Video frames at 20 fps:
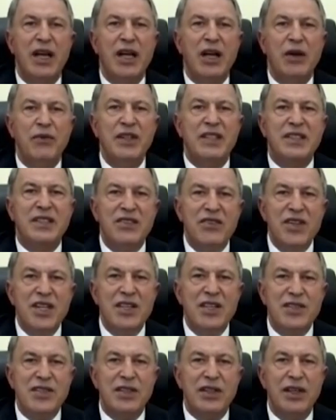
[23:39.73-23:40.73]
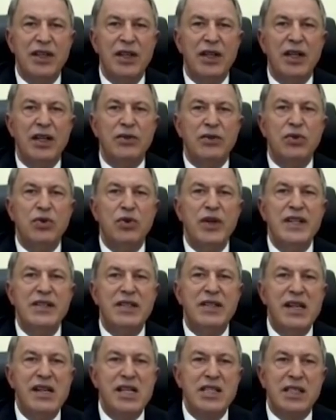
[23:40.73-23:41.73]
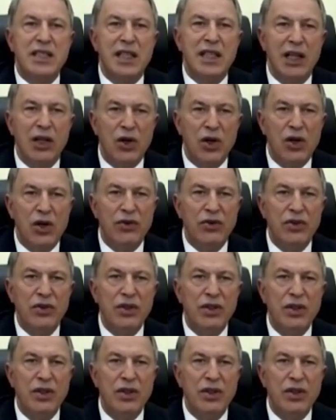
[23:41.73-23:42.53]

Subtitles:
with Greece through international law,